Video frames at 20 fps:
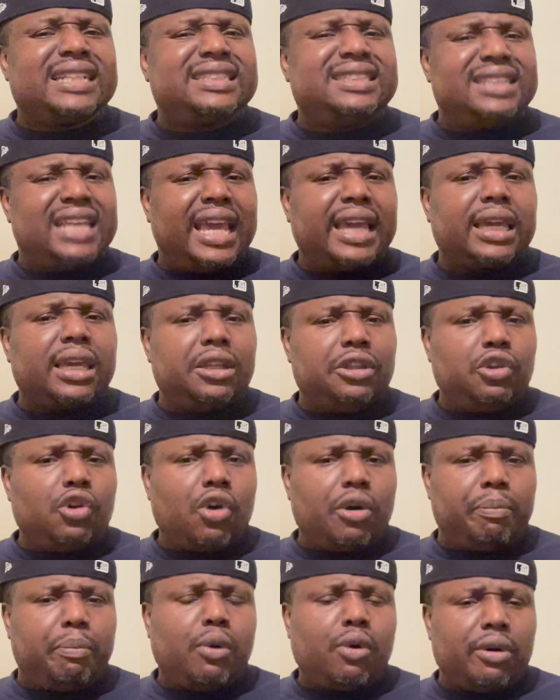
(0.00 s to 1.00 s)
tech in
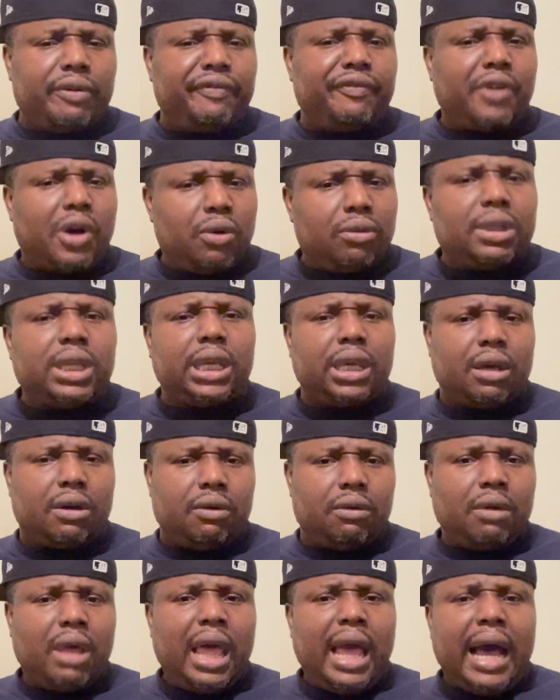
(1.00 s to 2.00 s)
your portfolio.
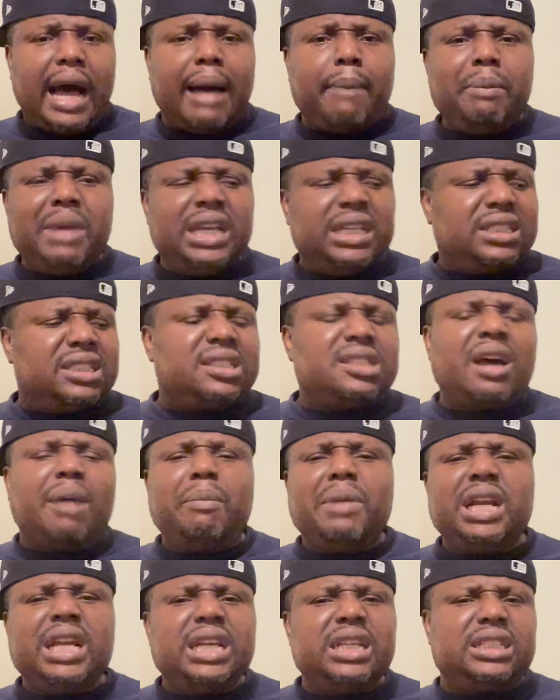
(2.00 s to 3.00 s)
I mean, some
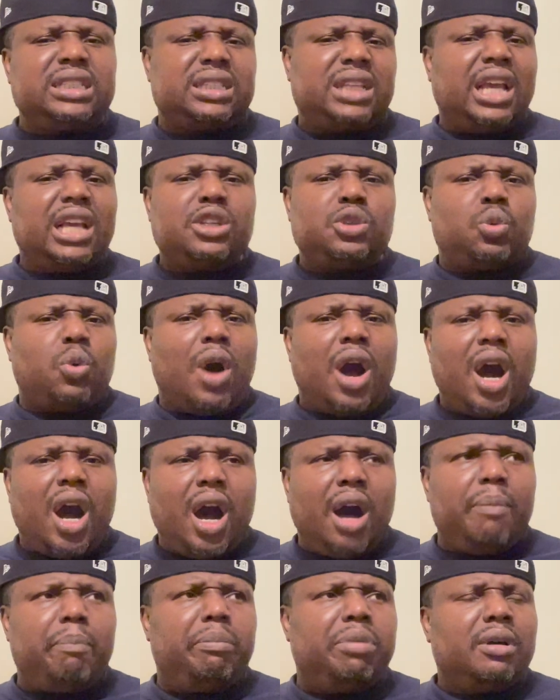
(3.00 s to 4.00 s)
of these things were
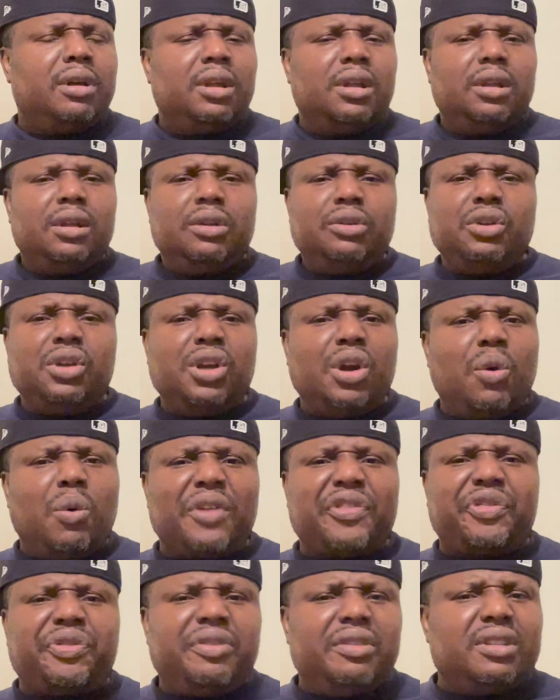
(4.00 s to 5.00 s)
up, you know,
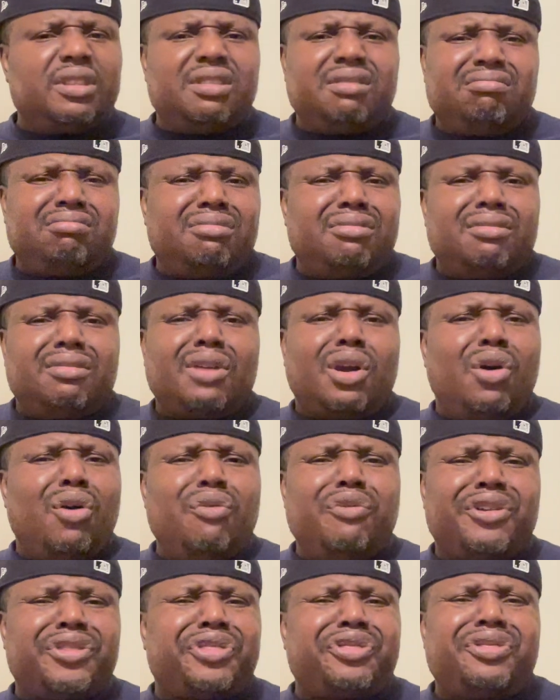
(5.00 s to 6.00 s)

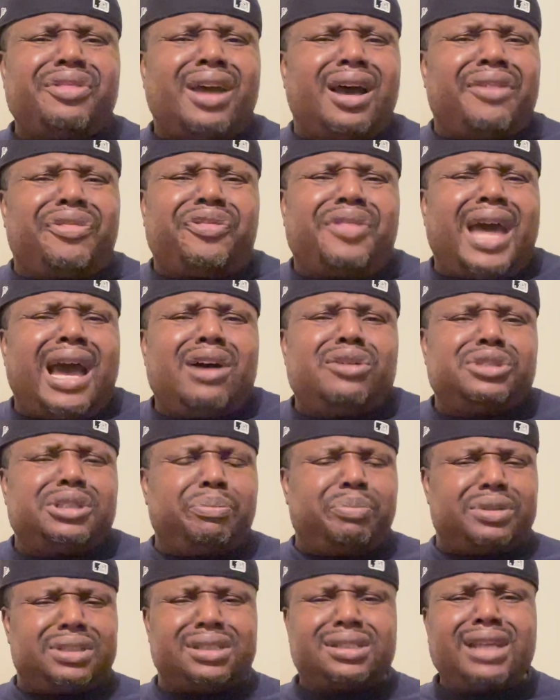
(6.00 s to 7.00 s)
over
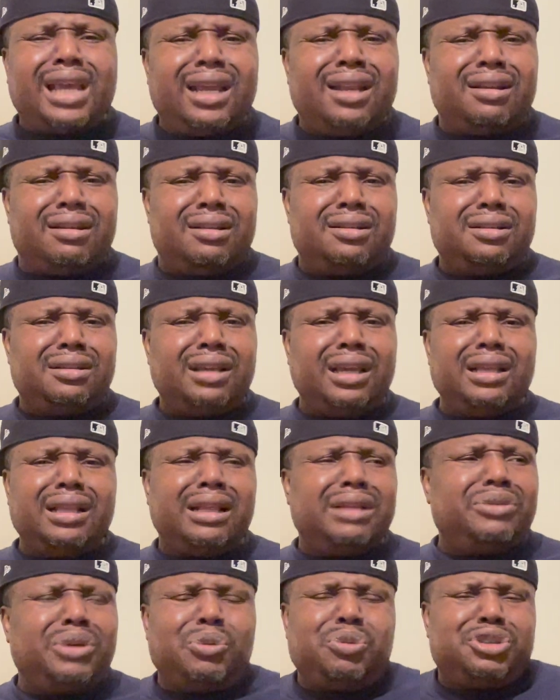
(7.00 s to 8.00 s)
1,000%.
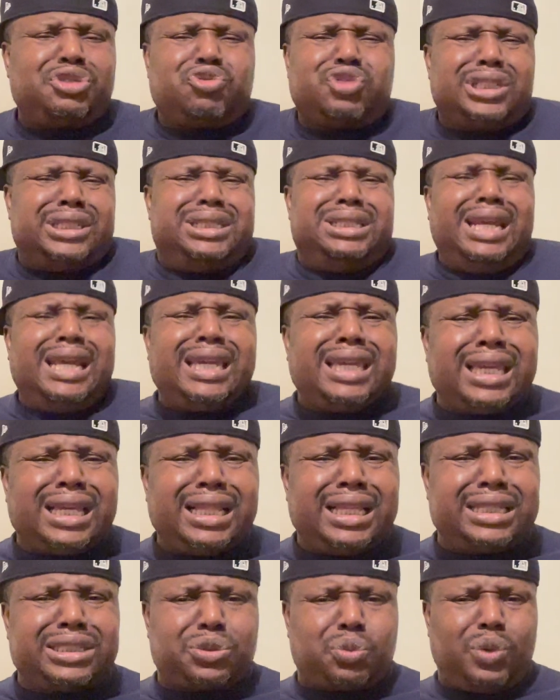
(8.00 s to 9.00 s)
It was
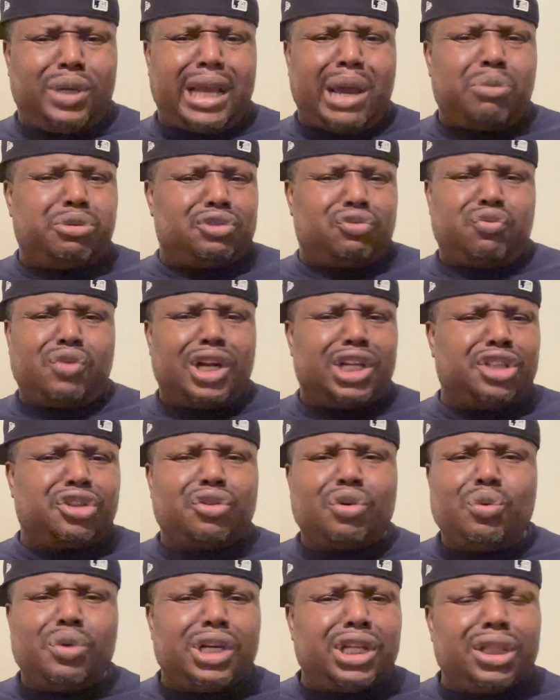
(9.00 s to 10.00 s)
ridiculous when I was running
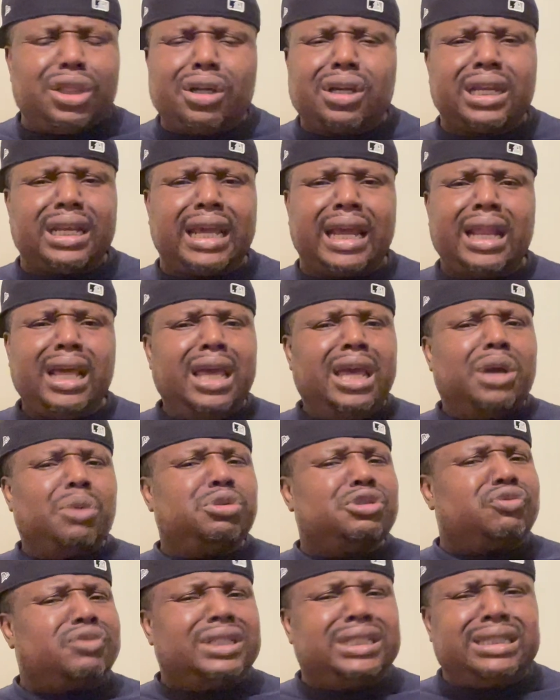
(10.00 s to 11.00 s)
through it and looking at it. It
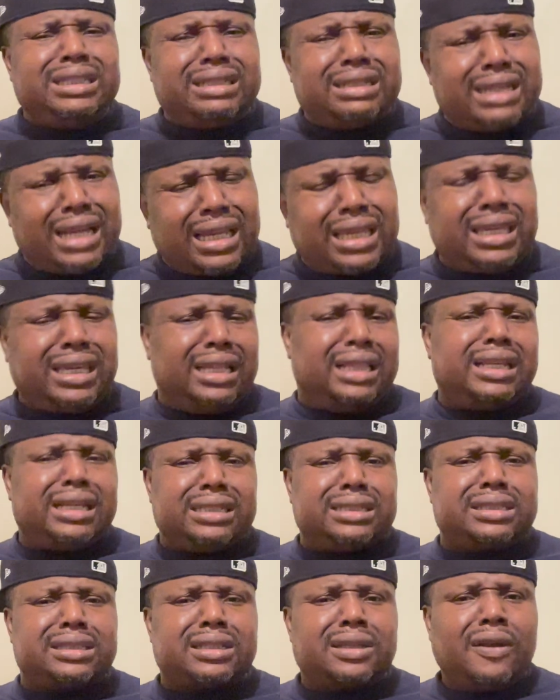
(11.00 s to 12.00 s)
was
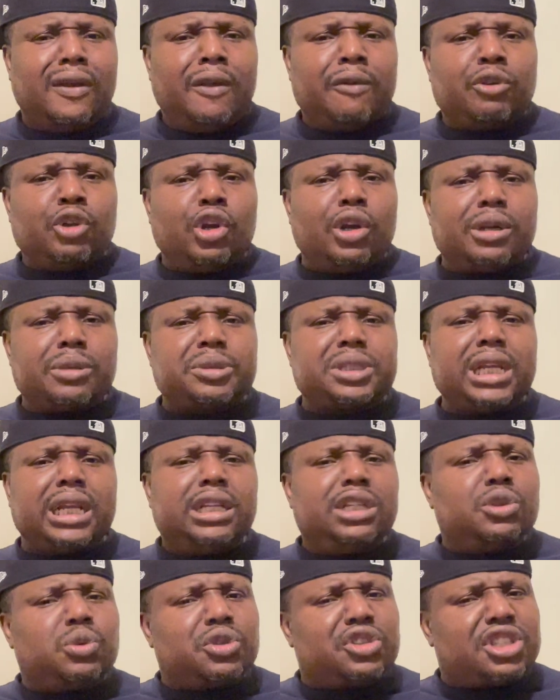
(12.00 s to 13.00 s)
ridiculous. You know what I'm saying?
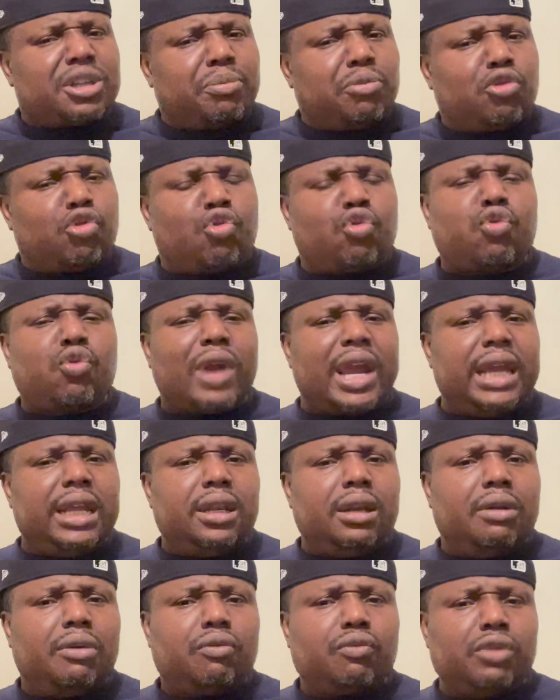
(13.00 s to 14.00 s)
These were some
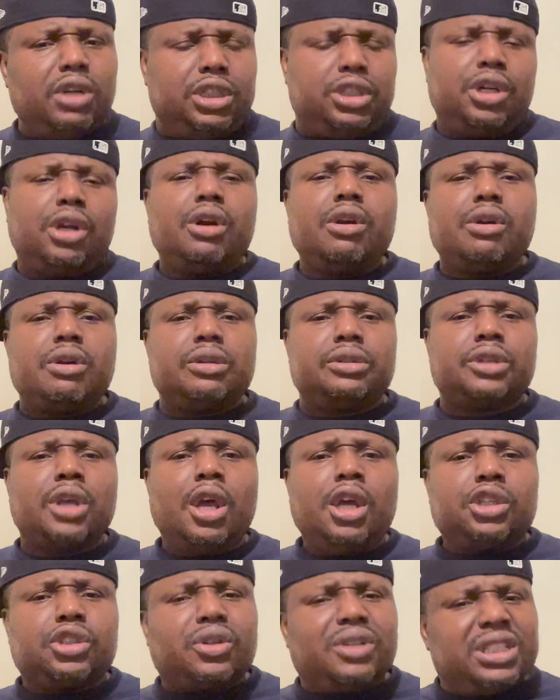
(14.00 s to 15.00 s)
great returns.
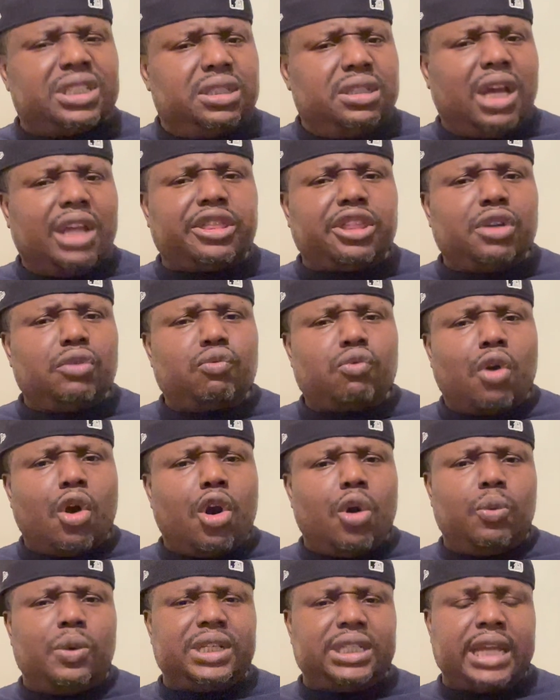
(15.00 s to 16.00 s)
So there's nothing
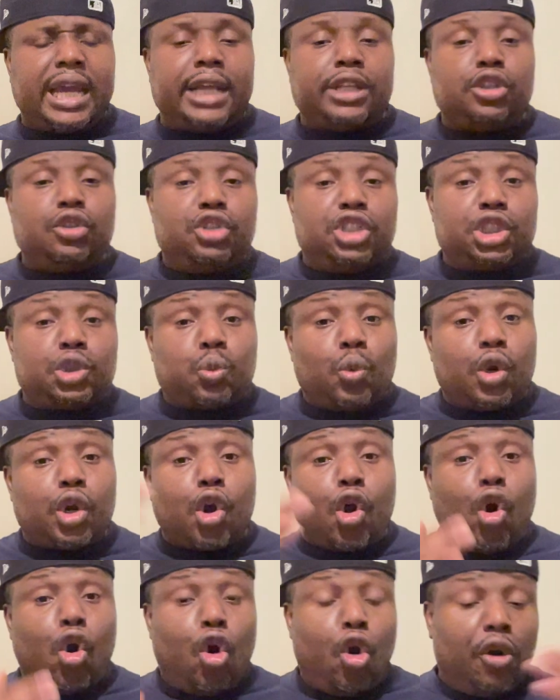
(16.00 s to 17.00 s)
wrong with that. You just want to
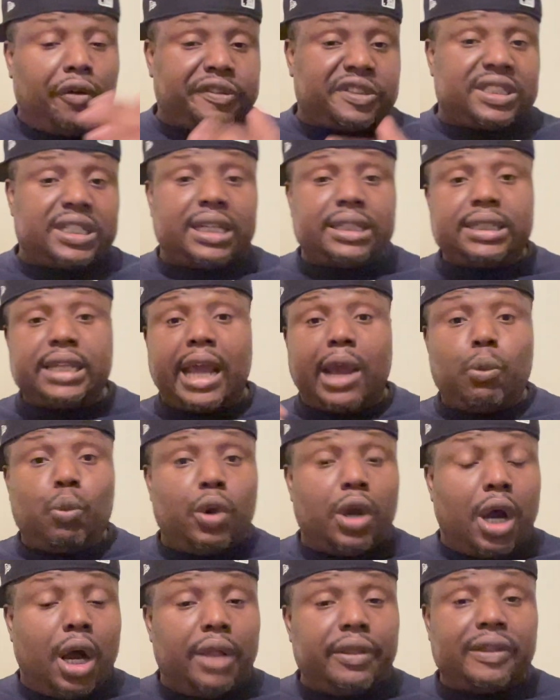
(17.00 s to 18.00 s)
offset that
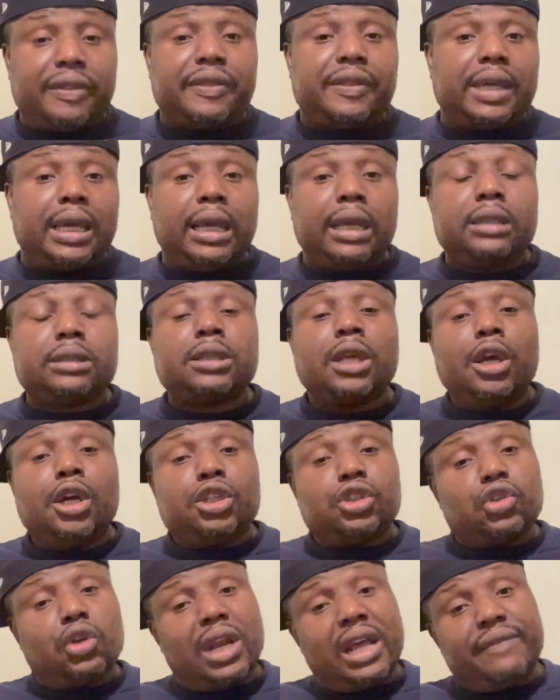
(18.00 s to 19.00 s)
with other things
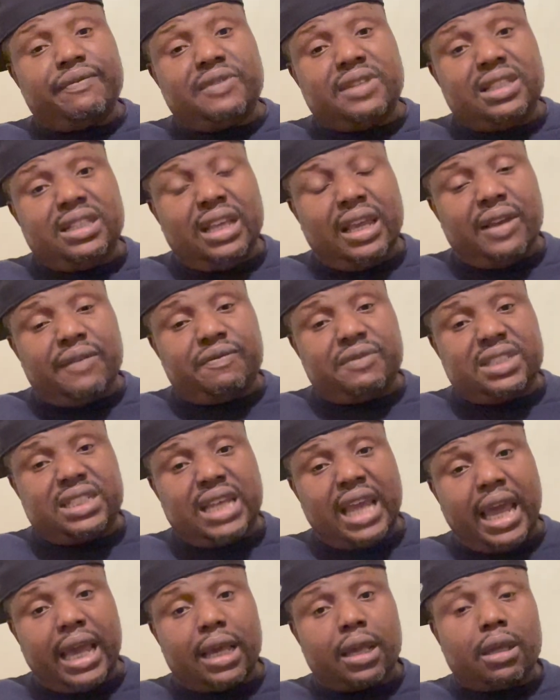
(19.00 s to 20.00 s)
so that if
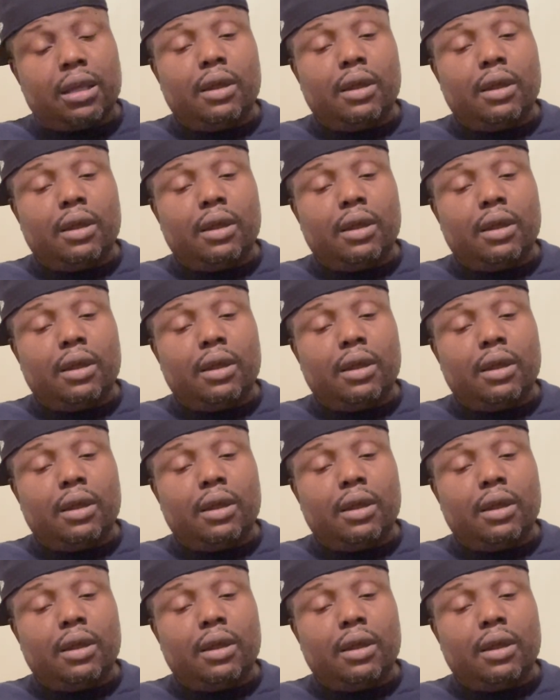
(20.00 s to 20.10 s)
tech,